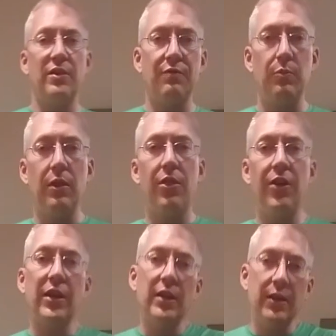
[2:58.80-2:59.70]
have to be
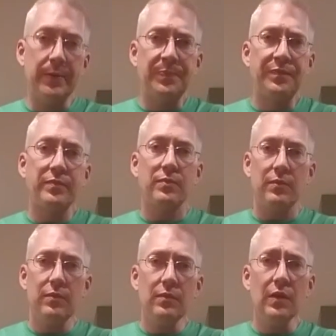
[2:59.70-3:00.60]
thinking
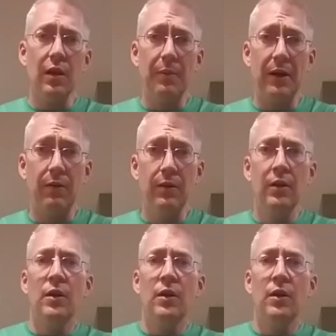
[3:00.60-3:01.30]
about